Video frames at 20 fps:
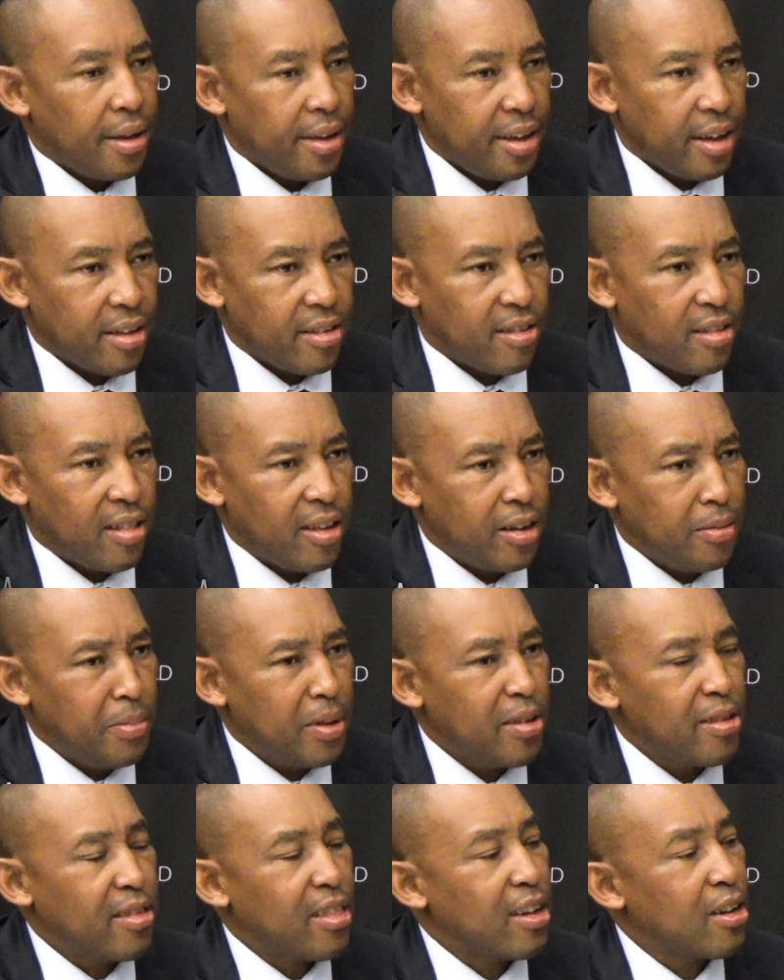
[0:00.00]
Yes, let me
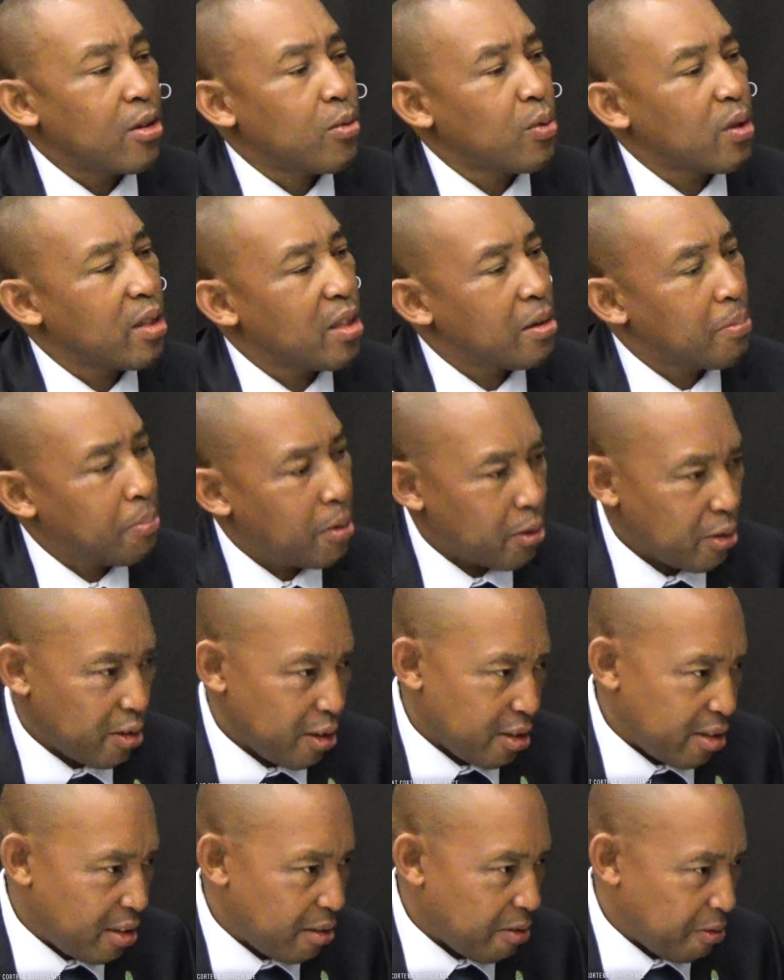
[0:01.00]
start with the
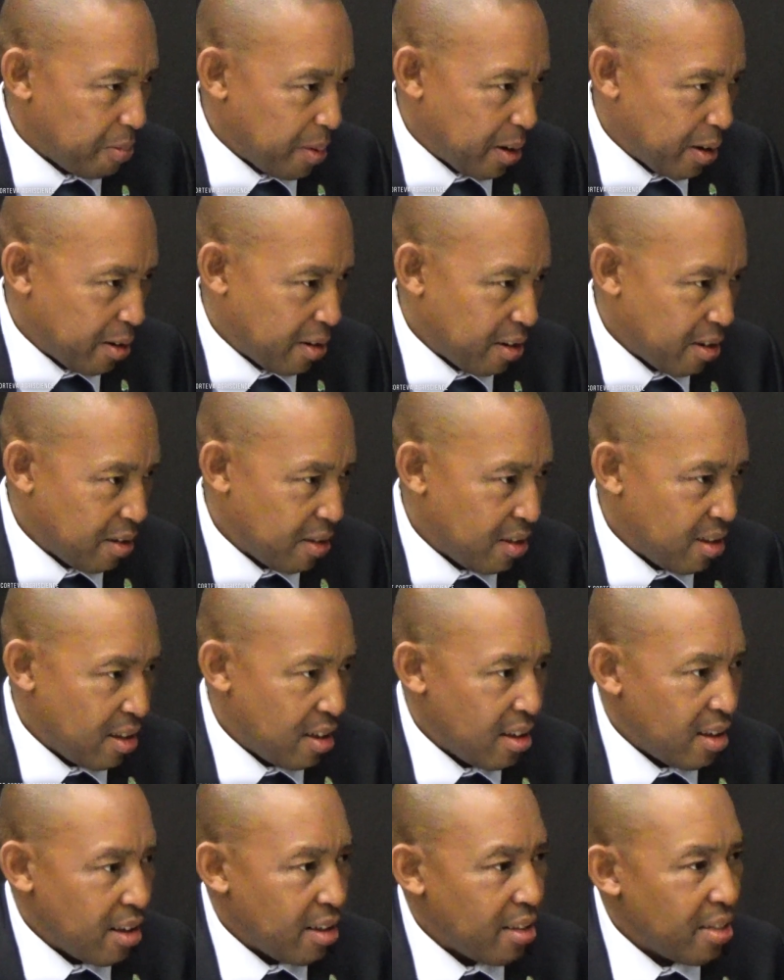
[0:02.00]
positive part.
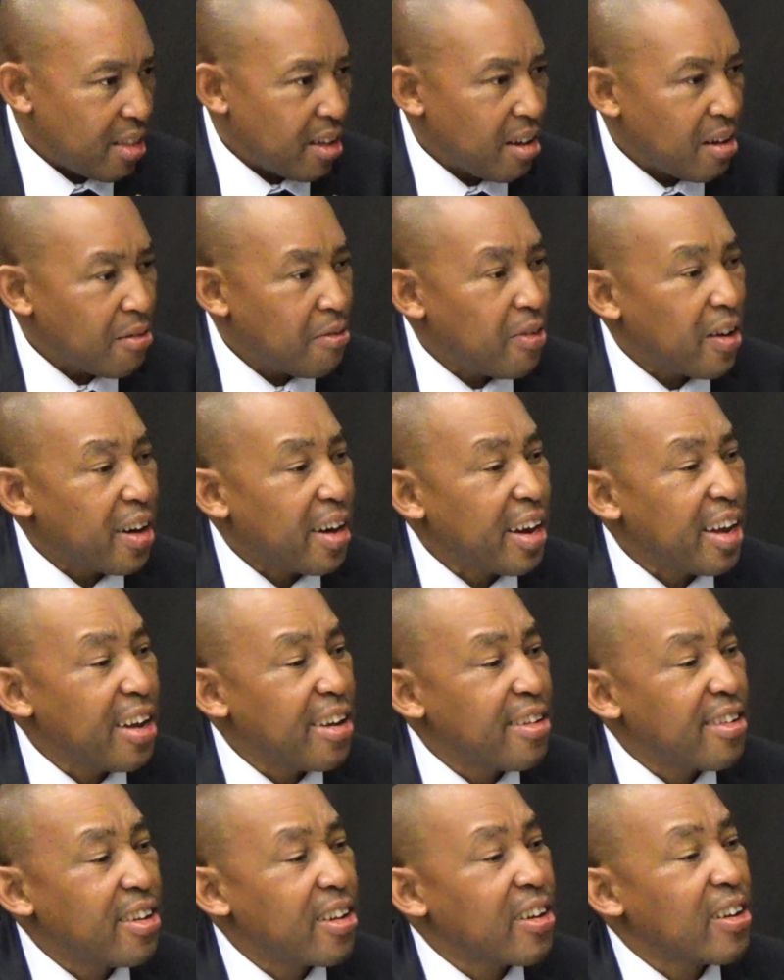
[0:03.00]
The
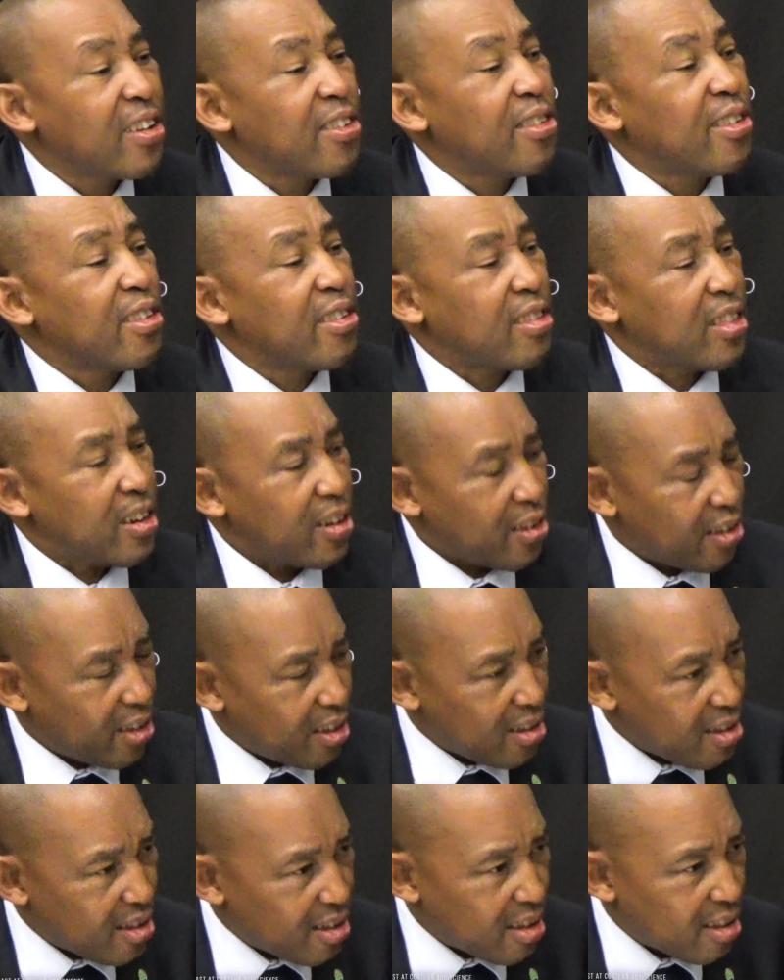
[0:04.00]
variety
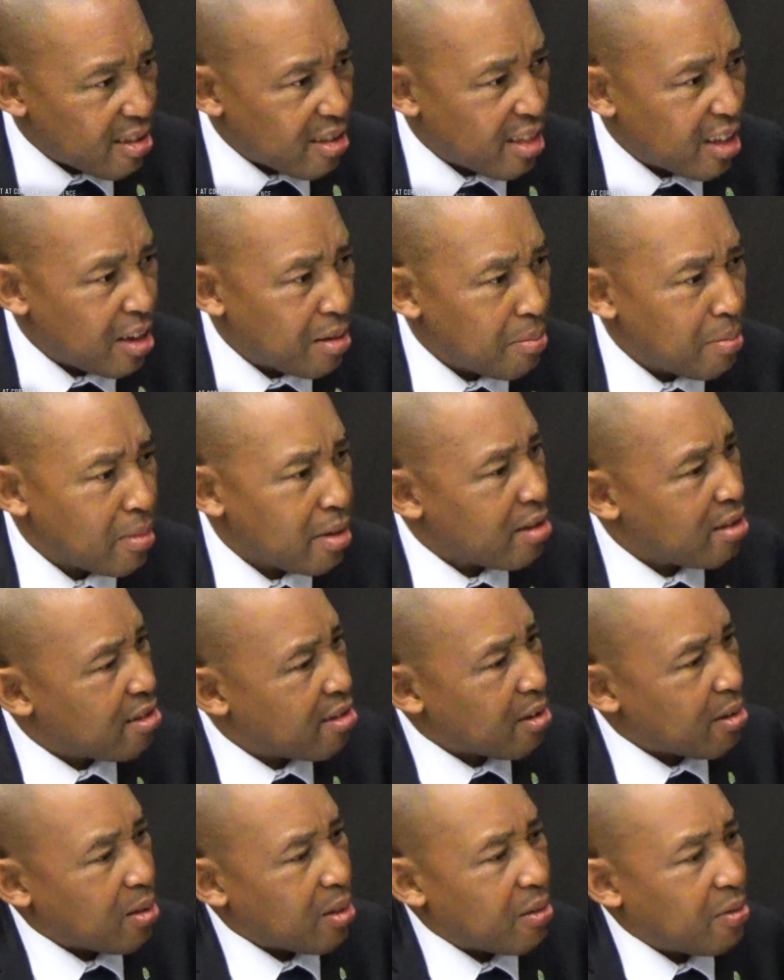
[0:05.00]
registration system in
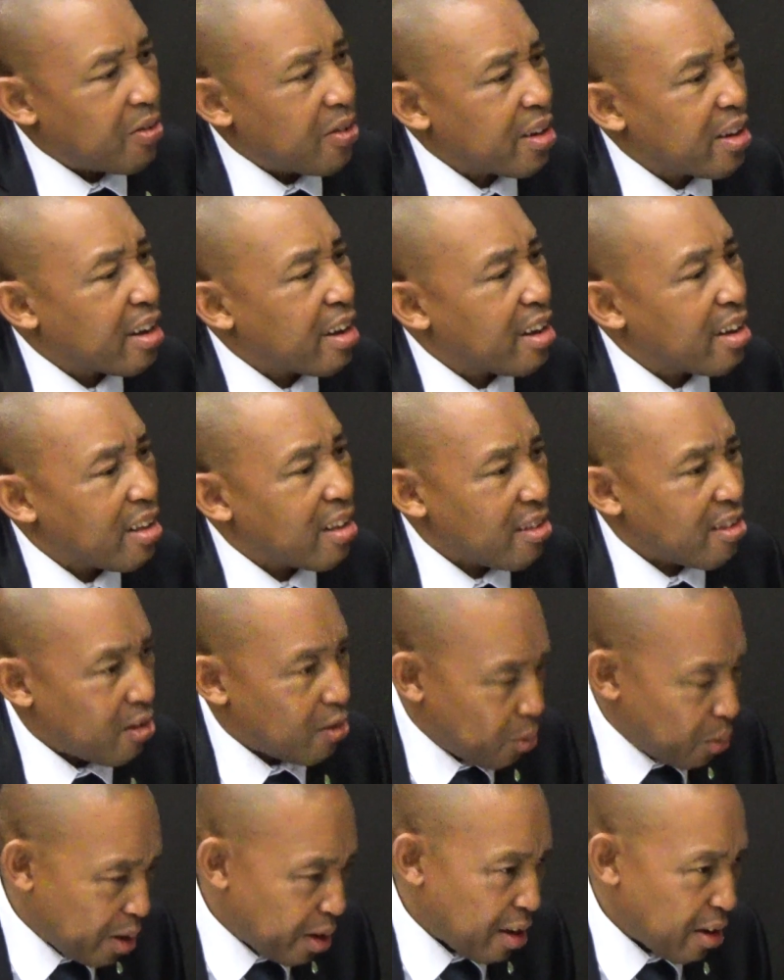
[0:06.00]
South Africa is
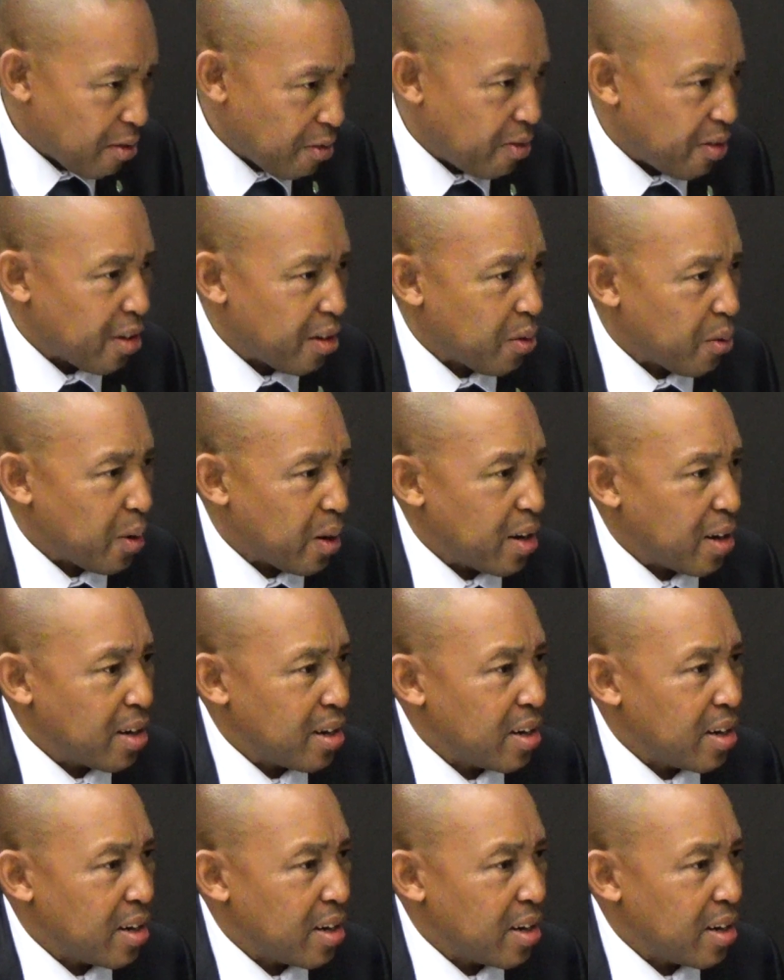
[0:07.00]
working very well.